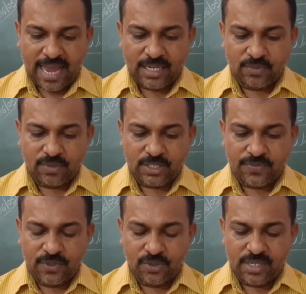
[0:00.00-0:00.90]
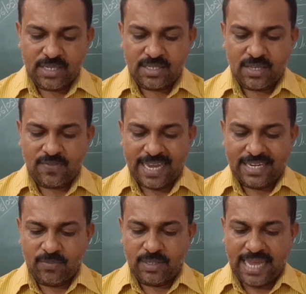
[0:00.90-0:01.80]
and he was furious if
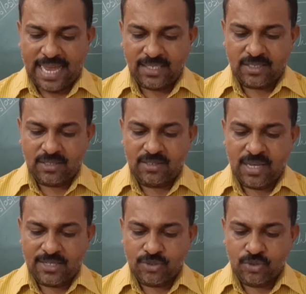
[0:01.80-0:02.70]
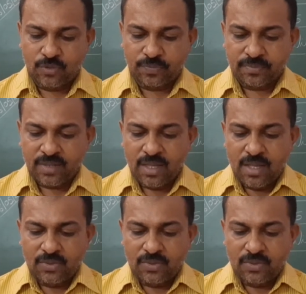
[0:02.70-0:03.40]
anyone entered his room.